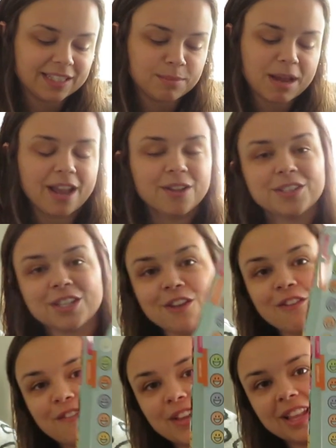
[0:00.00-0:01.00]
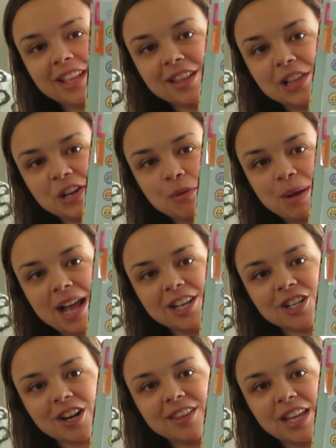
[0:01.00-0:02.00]
to smile, so you fill in the little pie
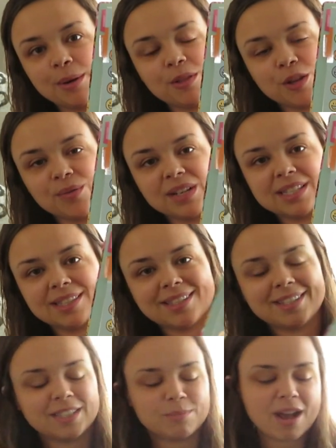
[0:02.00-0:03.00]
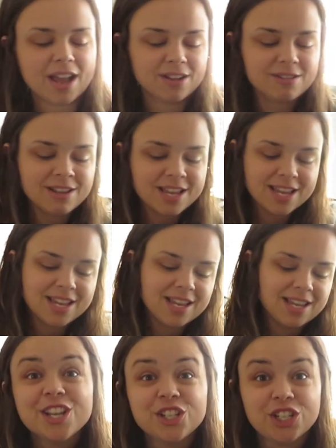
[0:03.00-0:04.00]
chart there with your reasons to smile.
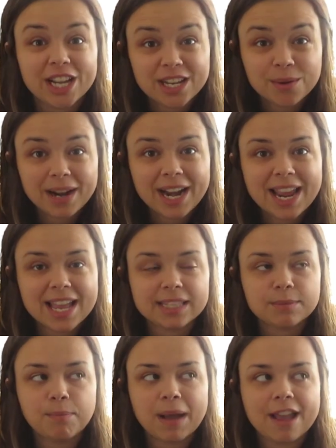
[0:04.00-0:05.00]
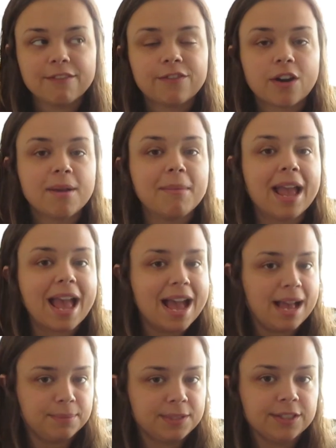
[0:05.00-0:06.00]
January is by far my
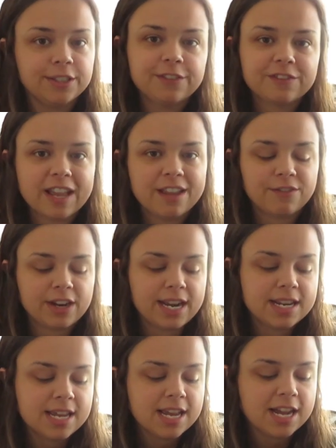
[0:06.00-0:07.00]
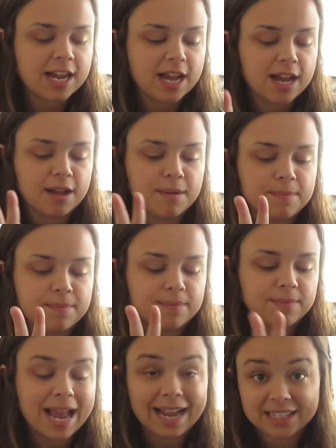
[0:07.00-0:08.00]
absolute favorite
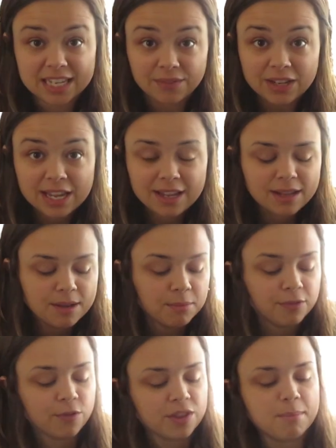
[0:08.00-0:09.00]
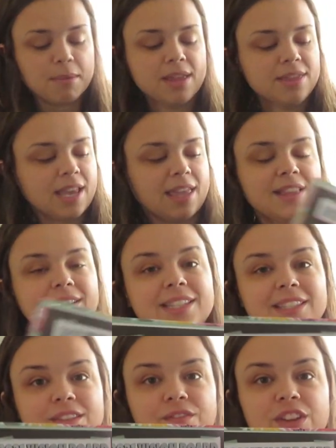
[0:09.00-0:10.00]
um, activity before the month and this
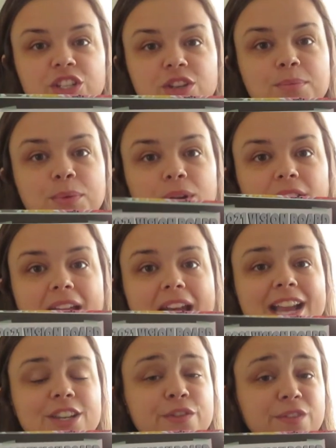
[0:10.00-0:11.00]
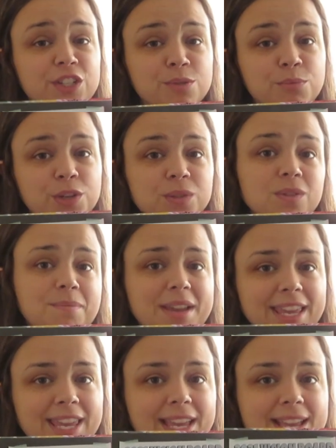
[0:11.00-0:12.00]
is a vision board. I do vision boards with
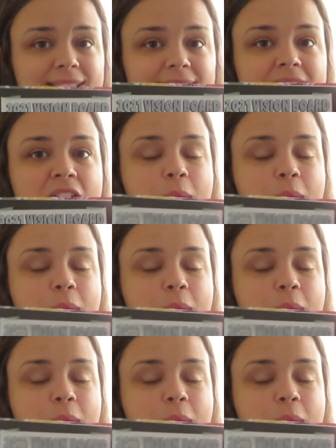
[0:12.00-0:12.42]
my kids,